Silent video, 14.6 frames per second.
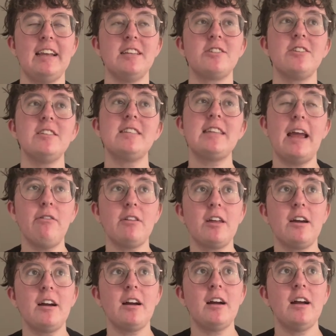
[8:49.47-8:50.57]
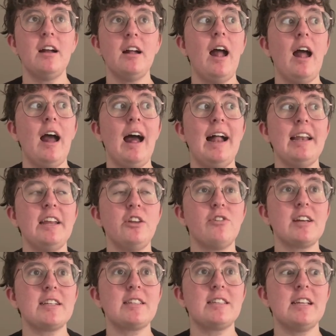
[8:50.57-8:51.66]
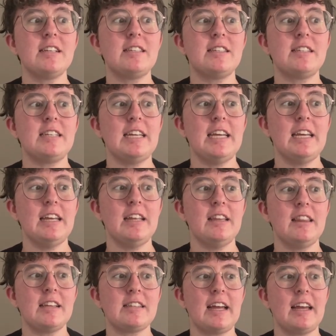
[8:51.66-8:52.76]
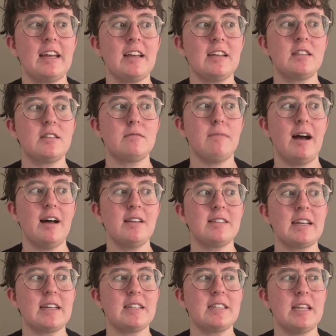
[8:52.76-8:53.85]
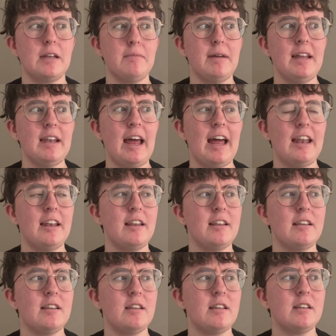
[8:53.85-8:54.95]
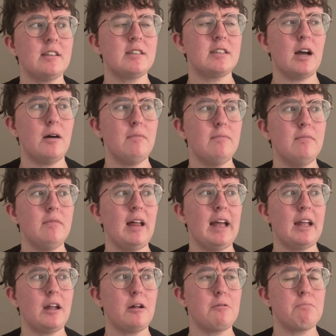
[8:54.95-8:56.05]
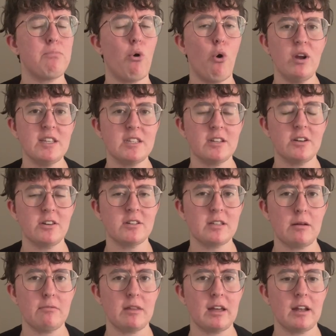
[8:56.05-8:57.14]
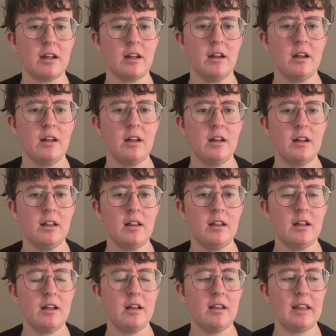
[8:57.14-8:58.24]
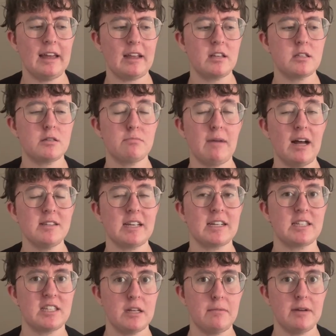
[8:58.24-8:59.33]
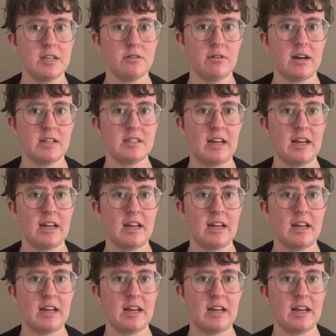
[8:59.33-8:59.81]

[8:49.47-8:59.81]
He's going to stay with her, and he drinks this tea that's like smells like cinnamon and some like poison or something. Like smells like cinnamon to us.